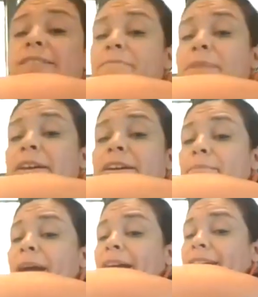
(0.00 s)
love me and come
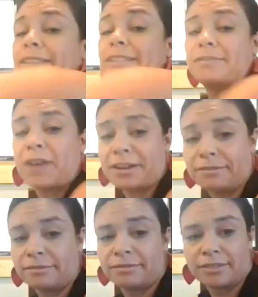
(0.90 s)
back, because it's
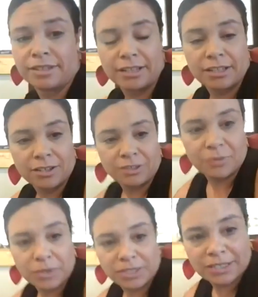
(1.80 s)
fun.
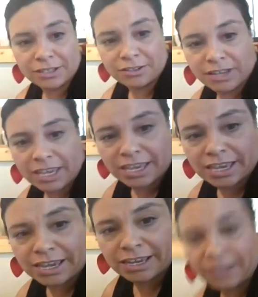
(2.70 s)
We still
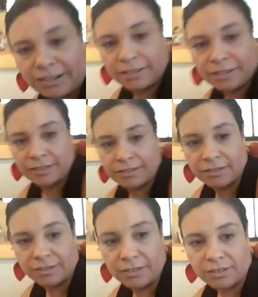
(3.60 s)
can't,
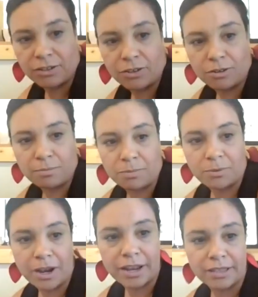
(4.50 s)
oh
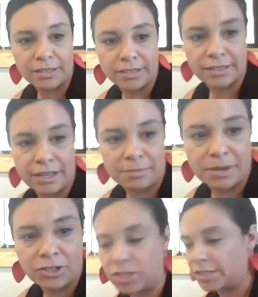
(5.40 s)
boy, this is gonna be
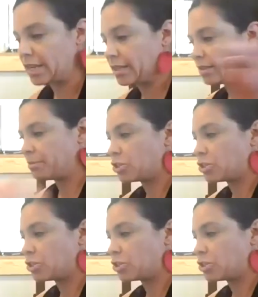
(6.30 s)
interesting. Let me